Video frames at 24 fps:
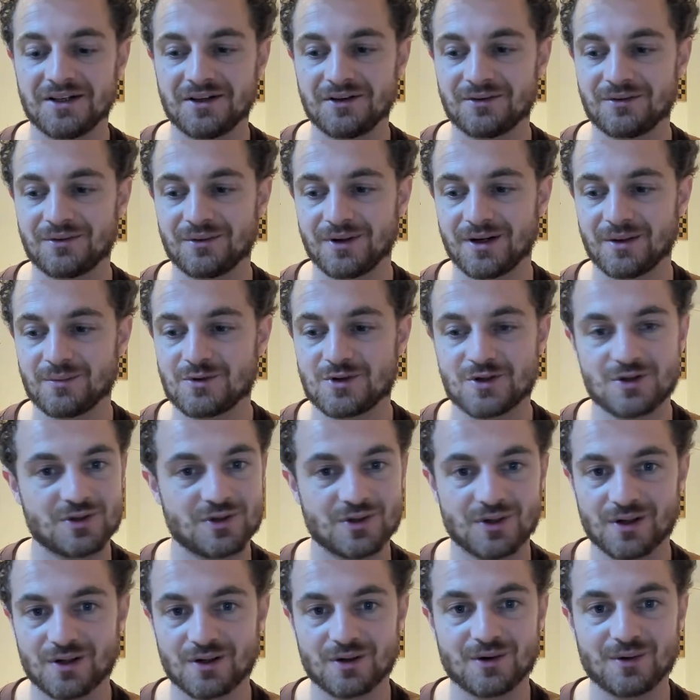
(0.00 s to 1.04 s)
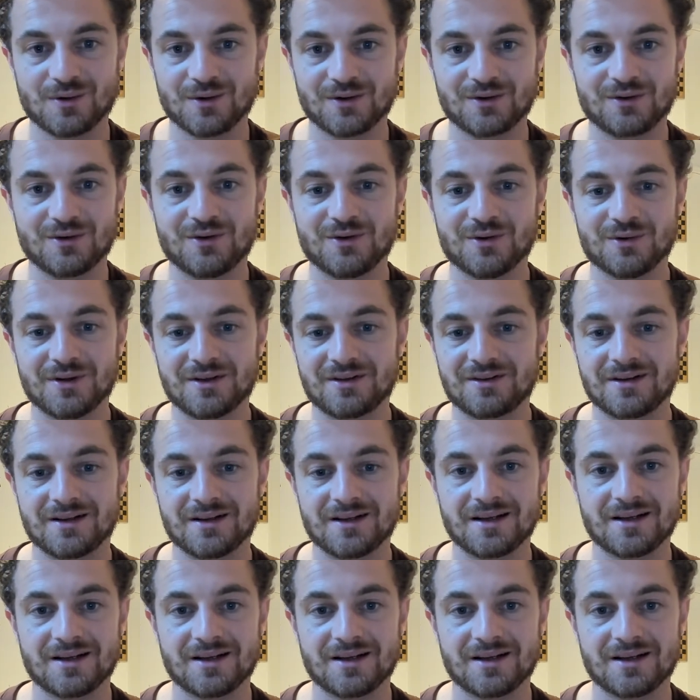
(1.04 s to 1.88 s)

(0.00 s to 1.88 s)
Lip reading: So I'm just going to do it and